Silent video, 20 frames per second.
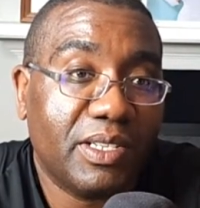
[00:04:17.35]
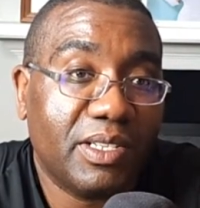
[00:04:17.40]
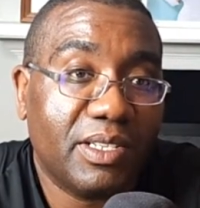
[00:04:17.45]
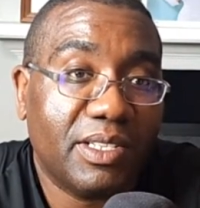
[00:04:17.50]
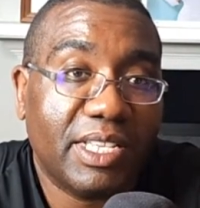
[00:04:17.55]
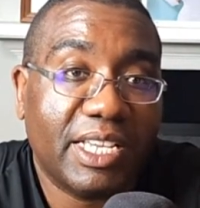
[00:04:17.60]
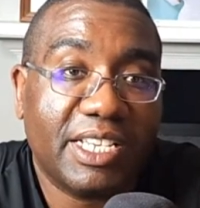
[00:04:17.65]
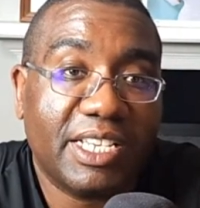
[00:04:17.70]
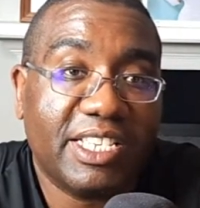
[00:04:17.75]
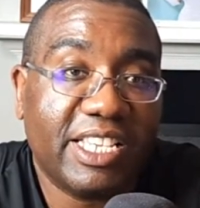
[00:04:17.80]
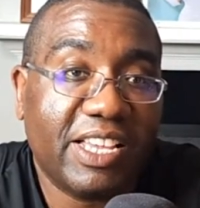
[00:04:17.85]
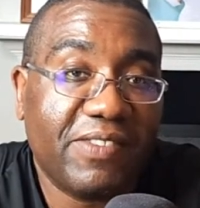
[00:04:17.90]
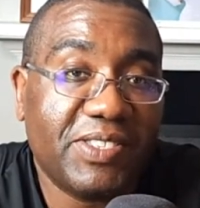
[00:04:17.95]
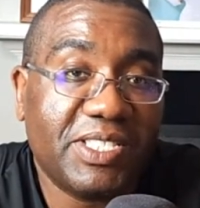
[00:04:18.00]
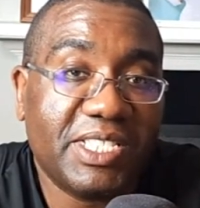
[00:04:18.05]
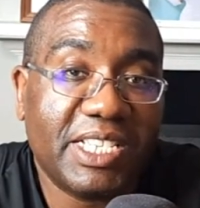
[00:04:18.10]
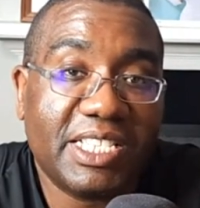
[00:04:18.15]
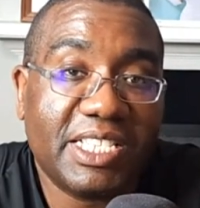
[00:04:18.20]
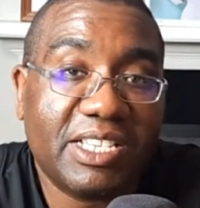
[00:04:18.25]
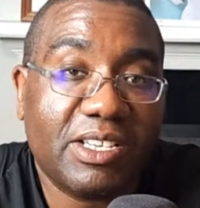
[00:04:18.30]
They can
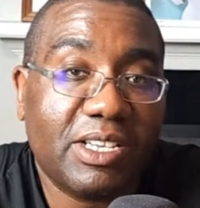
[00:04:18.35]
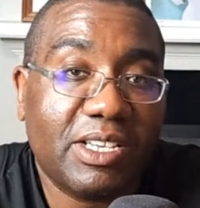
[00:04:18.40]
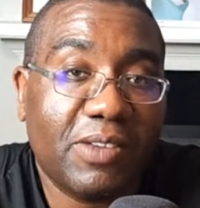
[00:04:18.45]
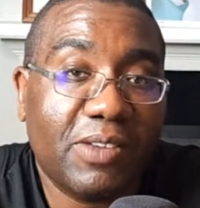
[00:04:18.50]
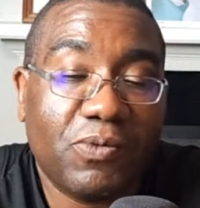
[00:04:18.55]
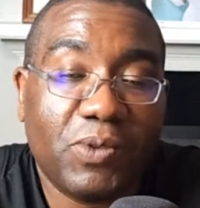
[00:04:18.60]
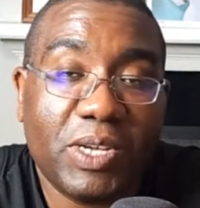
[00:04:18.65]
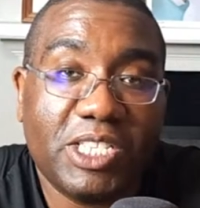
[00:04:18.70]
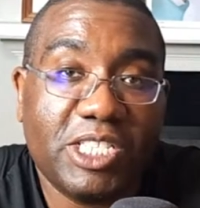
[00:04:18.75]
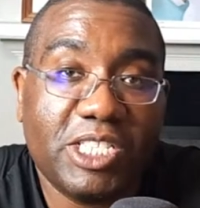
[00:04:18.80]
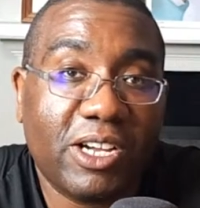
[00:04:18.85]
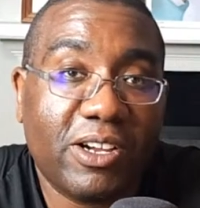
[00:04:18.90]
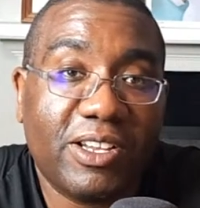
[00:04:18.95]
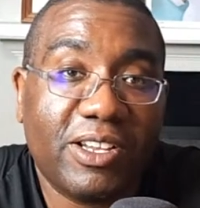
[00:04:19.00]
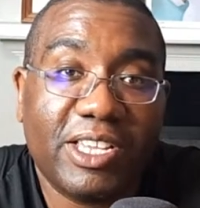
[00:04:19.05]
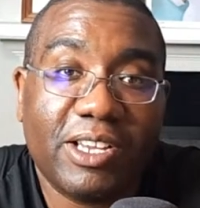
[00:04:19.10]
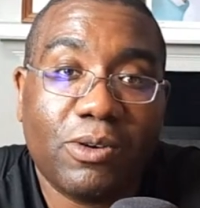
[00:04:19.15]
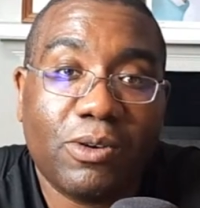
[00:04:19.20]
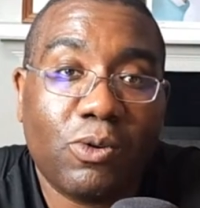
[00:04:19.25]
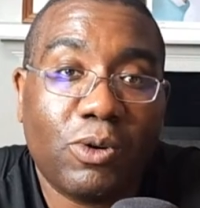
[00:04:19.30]
devastate the. If we target
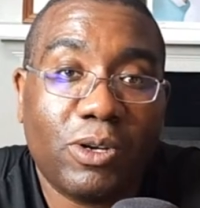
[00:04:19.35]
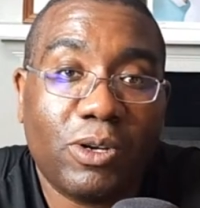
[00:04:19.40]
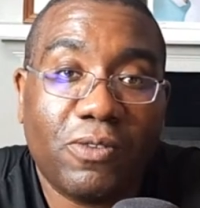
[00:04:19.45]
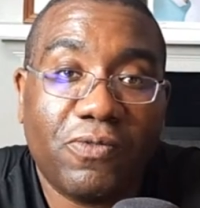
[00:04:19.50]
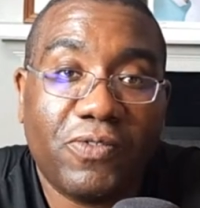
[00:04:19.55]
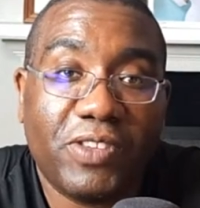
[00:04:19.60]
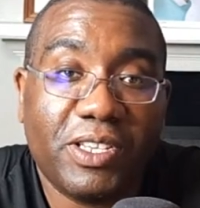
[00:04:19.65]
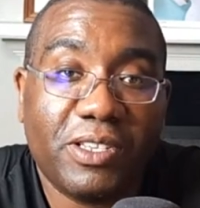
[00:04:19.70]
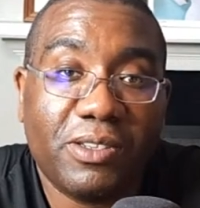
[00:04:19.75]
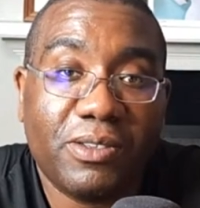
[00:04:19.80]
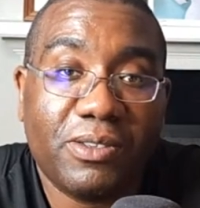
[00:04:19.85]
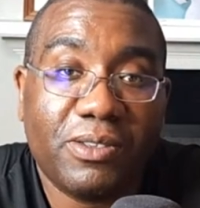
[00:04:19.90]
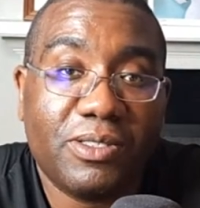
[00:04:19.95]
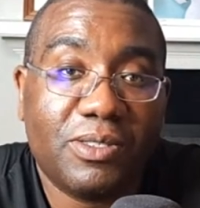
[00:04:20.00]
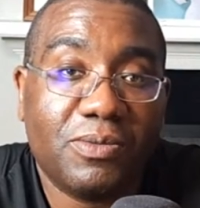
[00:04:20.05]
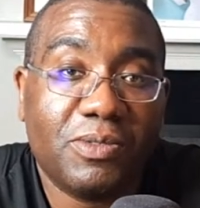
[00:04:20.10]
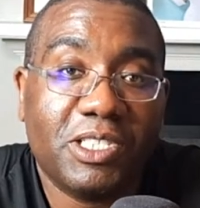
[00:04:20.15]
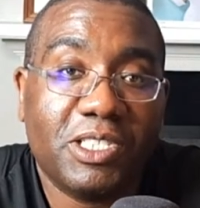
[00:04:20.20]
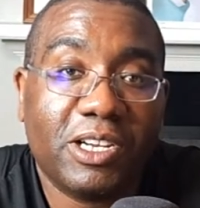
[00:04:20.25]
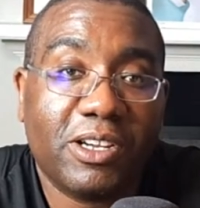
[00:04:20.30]
their oil fields,
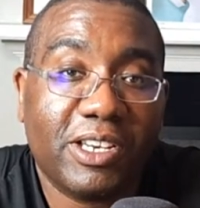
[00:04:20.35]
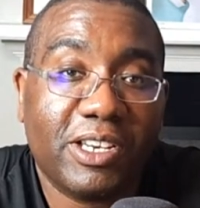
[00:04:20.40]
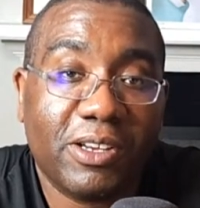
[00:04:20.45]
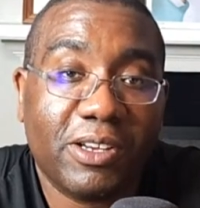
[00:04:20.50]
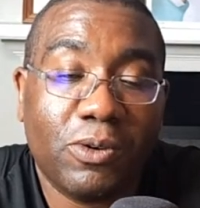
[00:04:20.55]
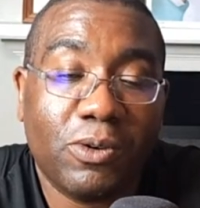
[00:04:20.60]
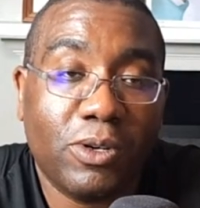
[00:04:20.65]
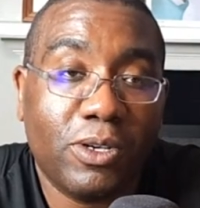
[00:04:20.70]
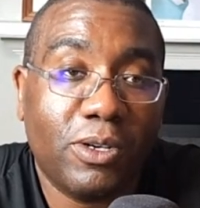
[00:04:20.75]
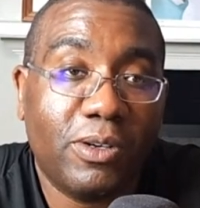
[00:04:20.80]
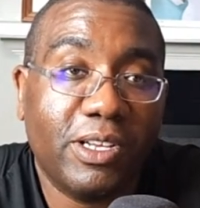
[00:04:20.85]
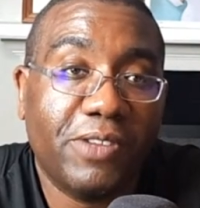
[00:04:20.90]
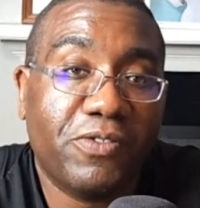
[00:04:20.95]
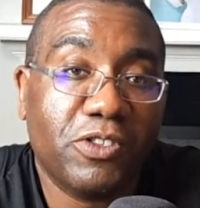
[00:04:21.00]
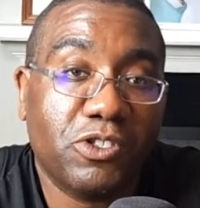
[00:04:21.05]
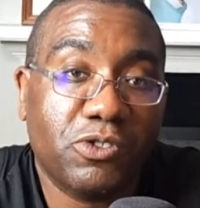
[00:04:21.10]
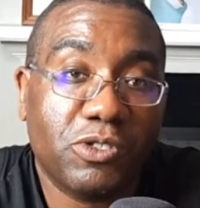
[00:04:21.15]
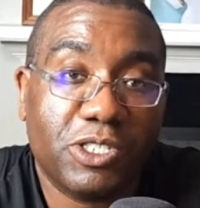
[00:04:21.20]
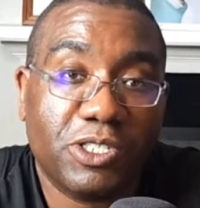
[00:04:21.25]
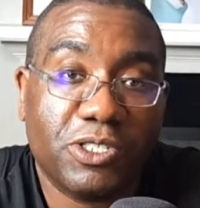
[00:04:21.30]
we target their oil
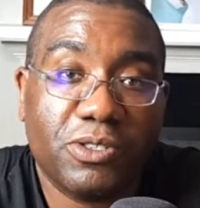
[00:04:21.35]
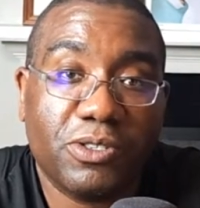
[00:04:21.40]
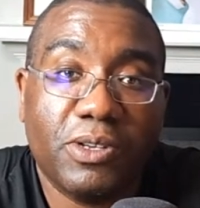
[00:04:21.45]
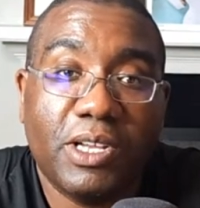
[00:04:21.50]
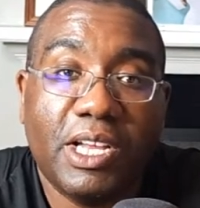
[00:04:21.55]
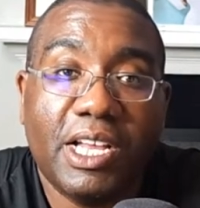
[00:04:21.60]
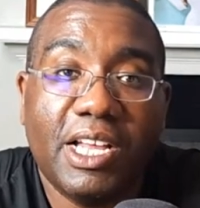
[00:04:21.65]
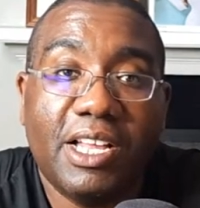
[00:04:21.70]
infrastructure.